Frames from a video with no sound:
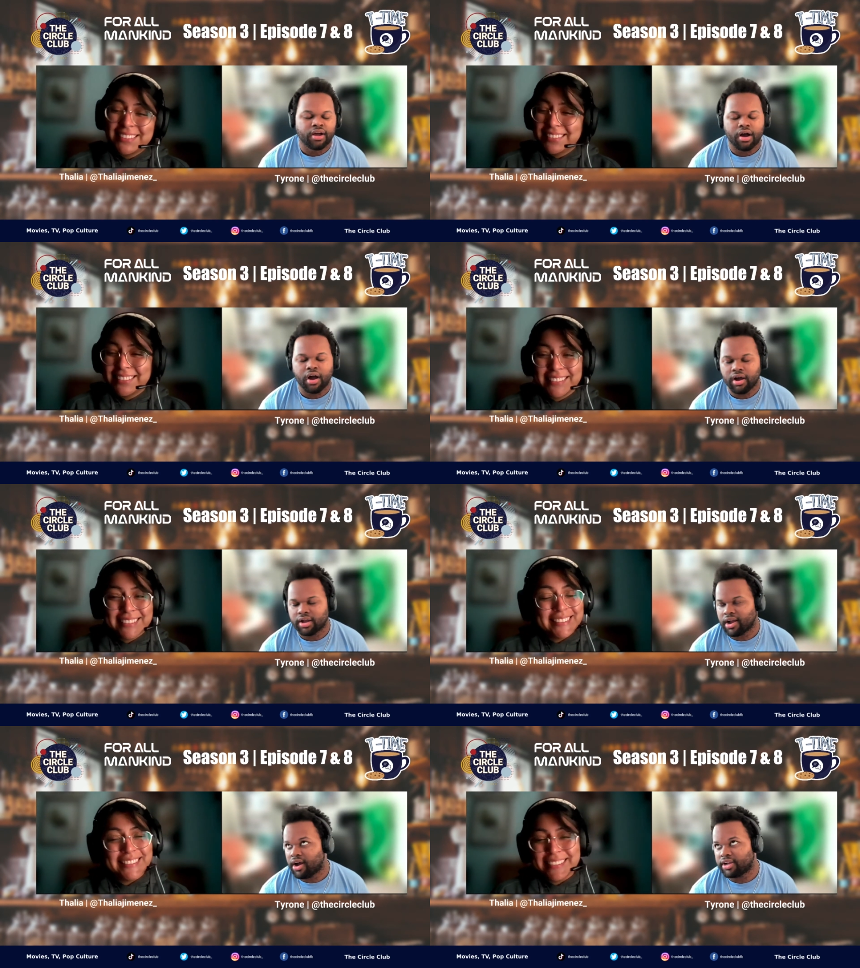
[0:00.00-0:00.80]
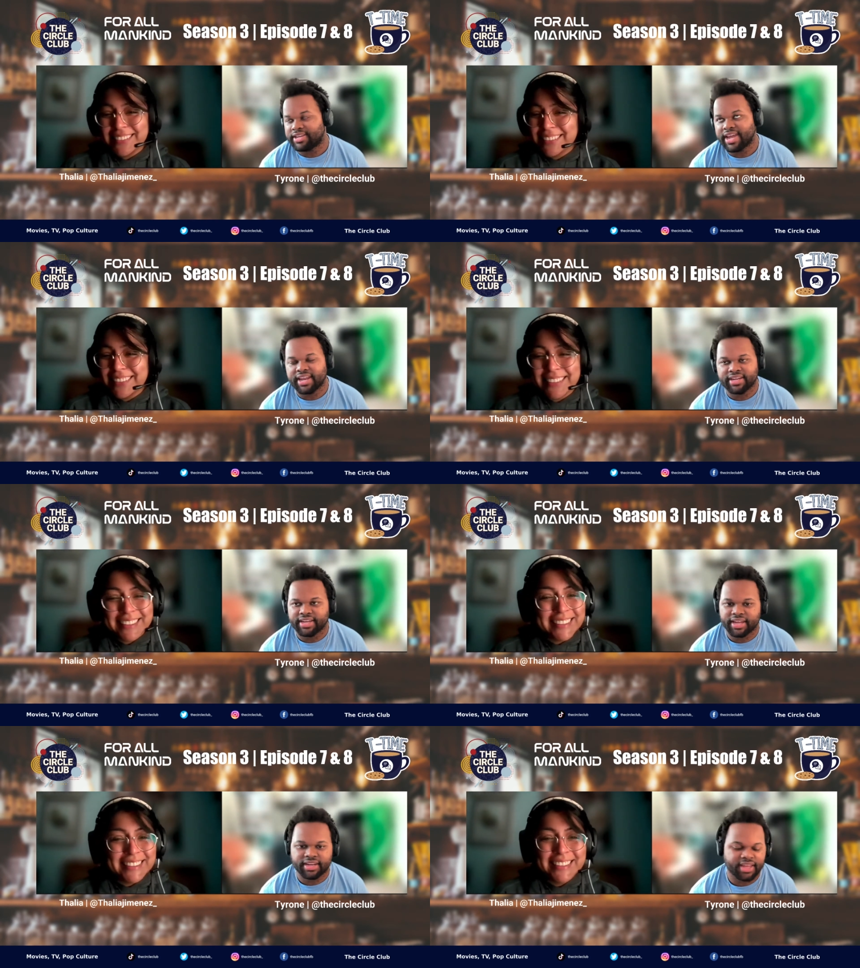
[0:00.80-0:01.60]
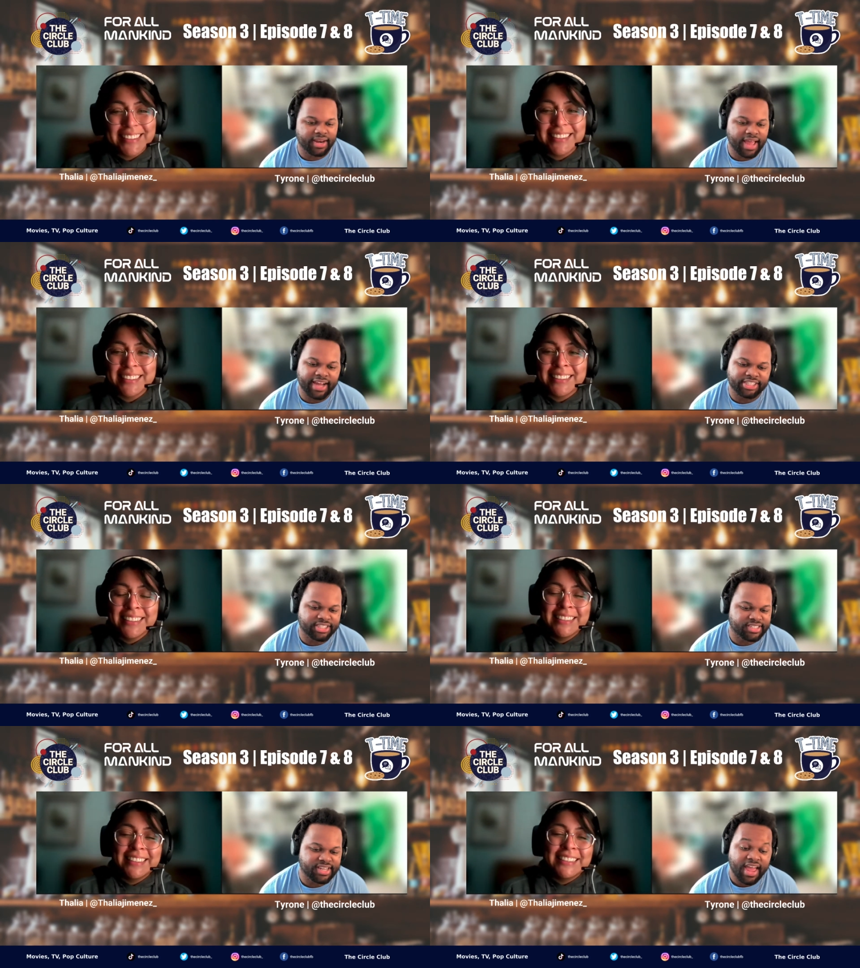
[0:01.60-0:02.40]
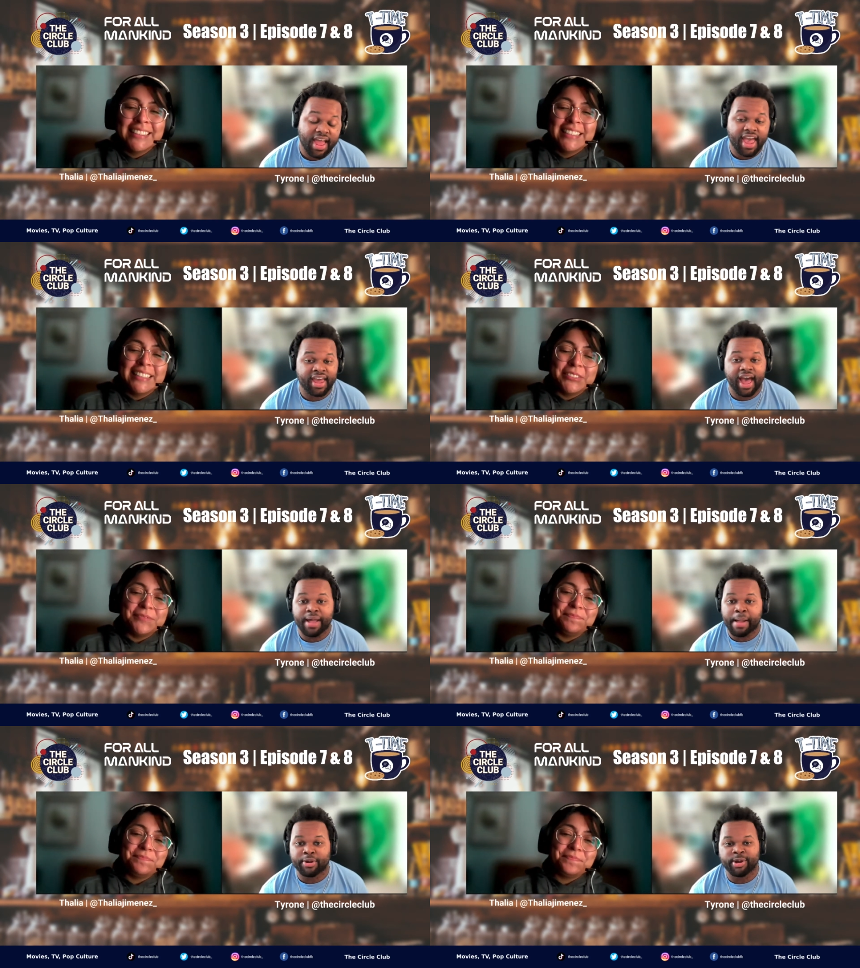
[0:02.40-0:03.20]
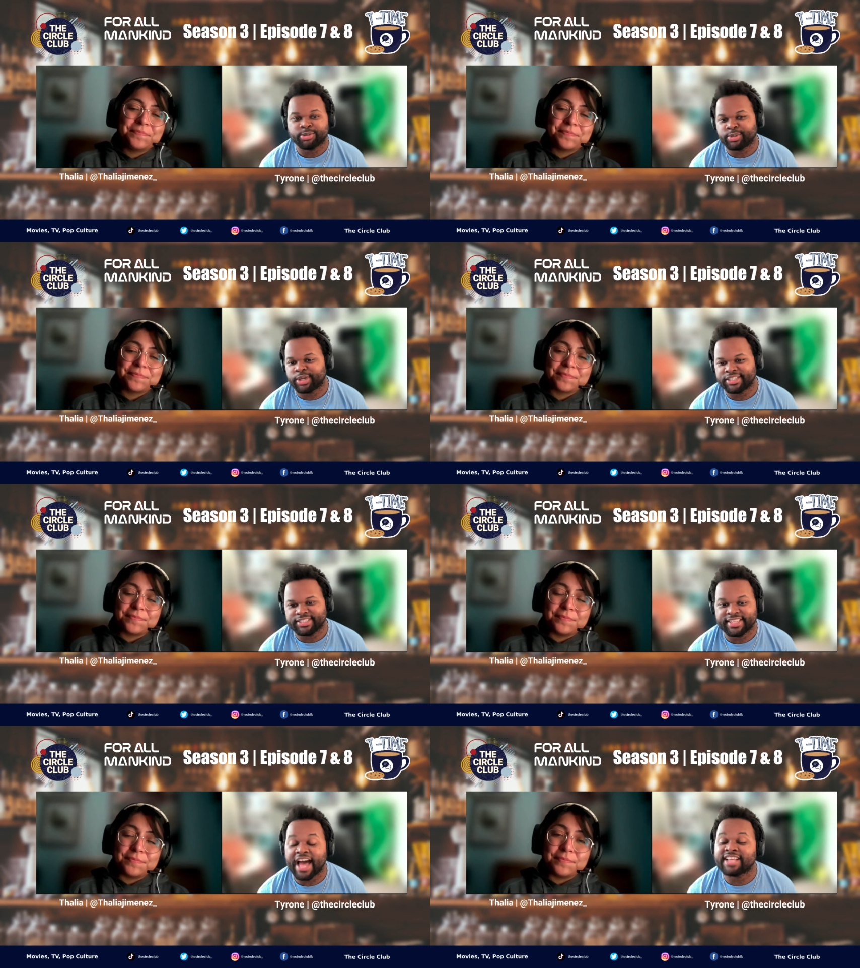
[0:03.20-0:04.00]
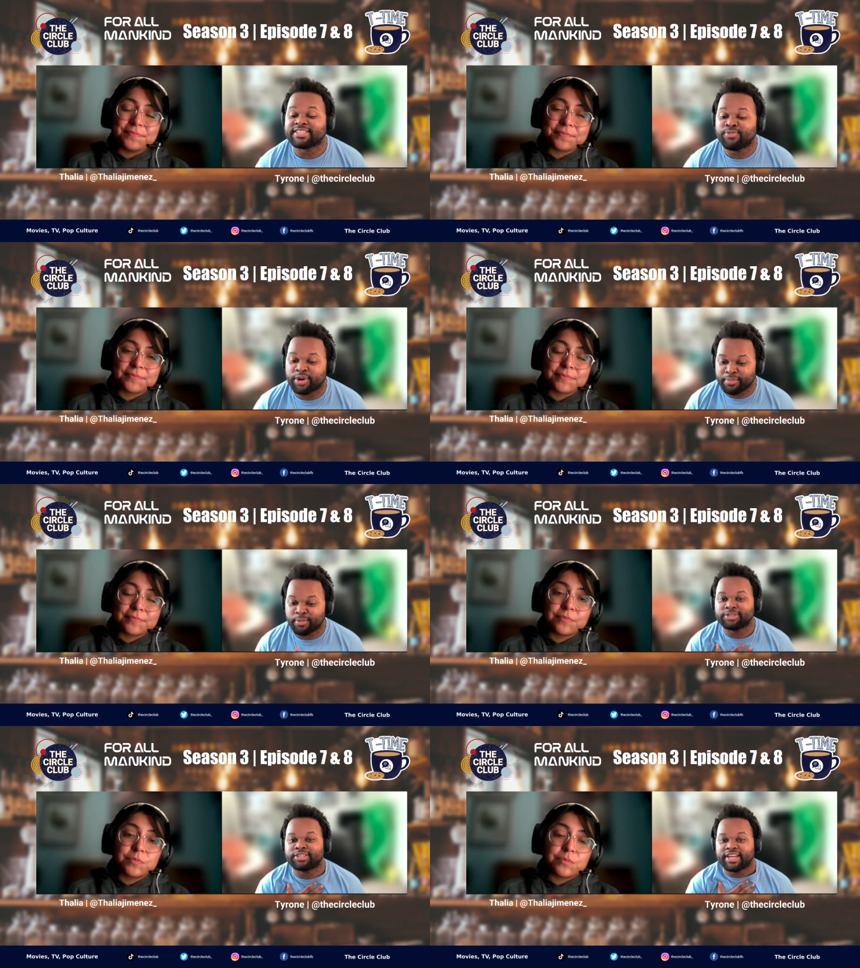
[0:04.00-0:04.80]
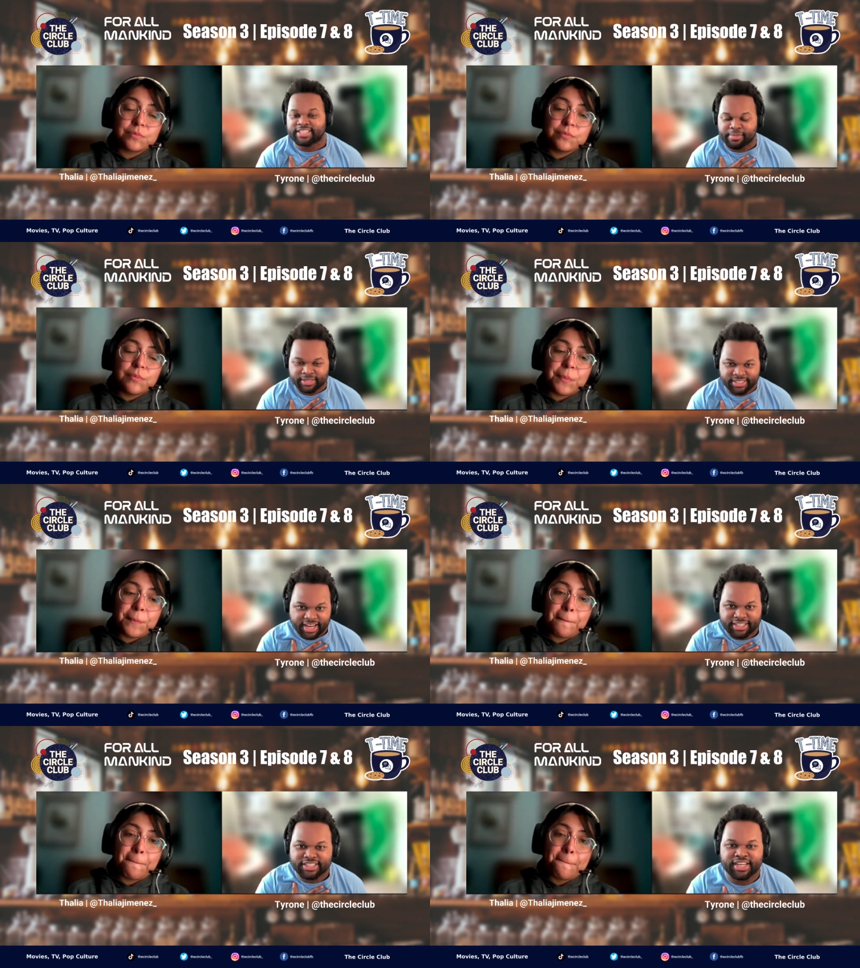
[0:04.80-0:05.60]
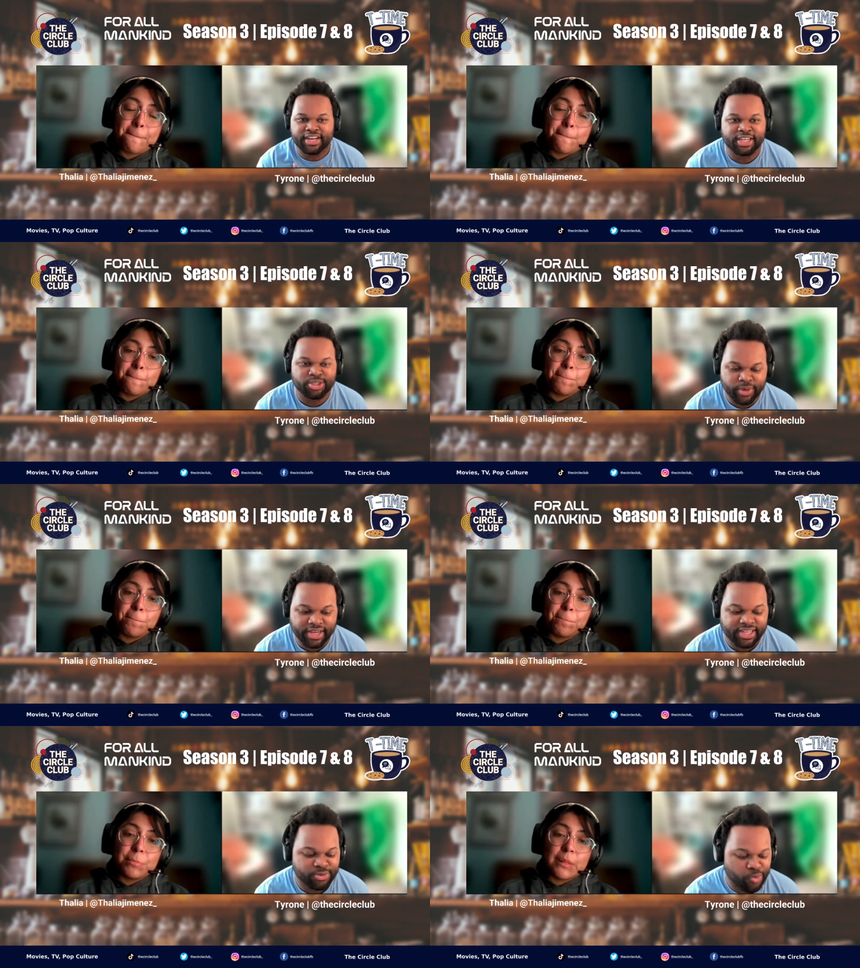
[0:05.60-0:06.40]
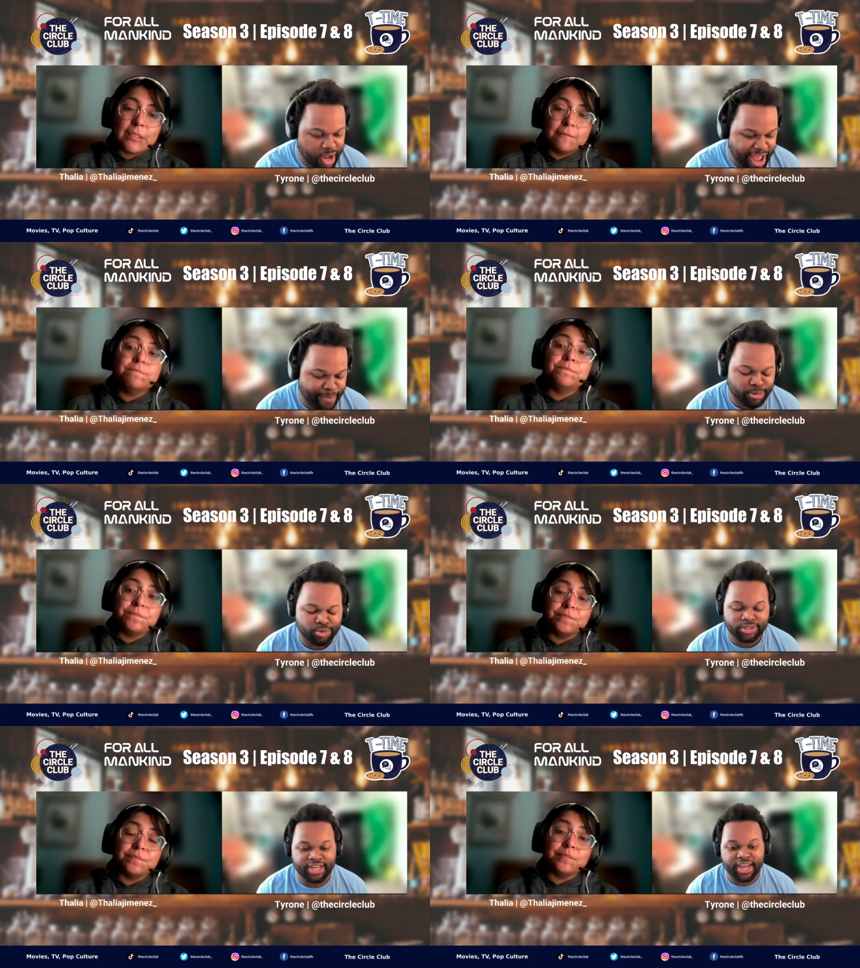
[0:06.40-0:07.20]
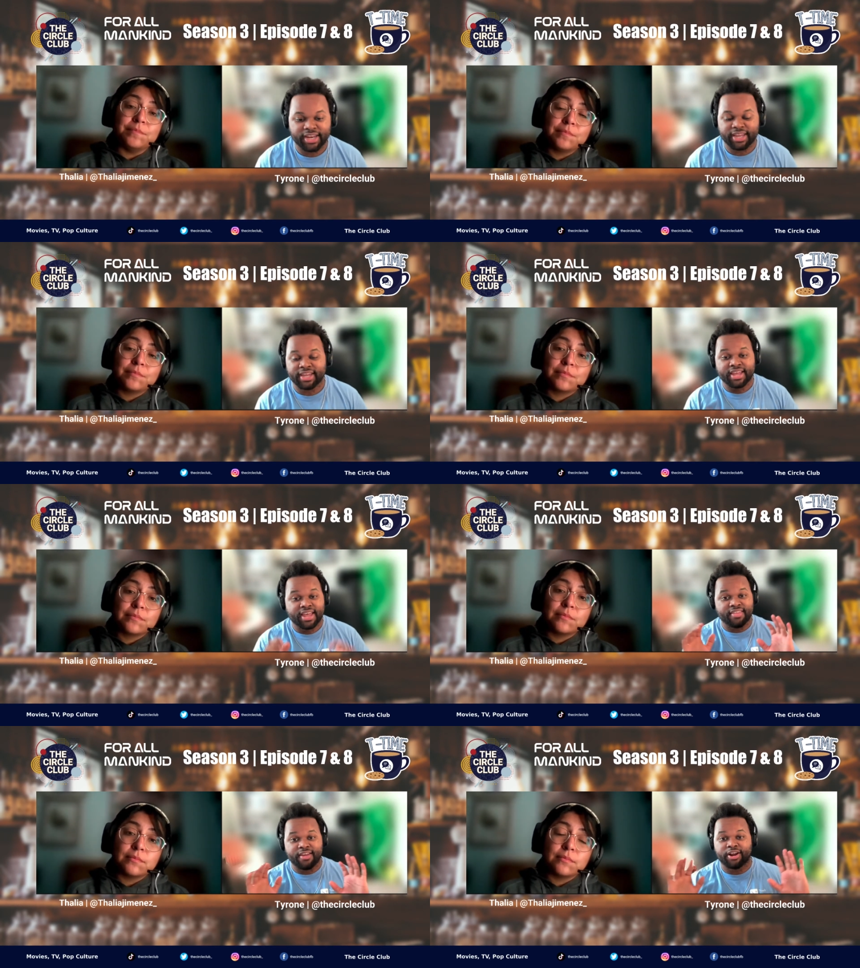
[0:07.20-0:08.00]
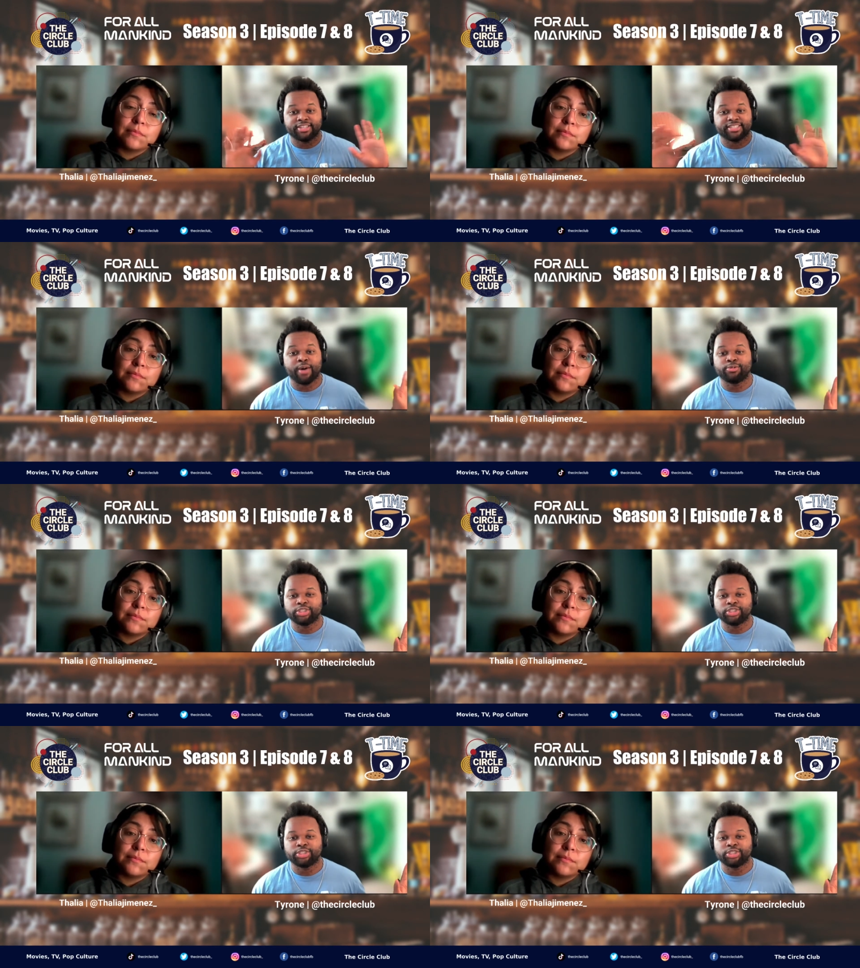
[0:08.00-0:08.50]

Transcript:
Speaker 1: oh god, Danny, Danny, Danny. I just, and I, I'm curious what they're gonna see. That's one of the more things I'm excited to see next week is what happened mm-hmm. with Danny there, because that was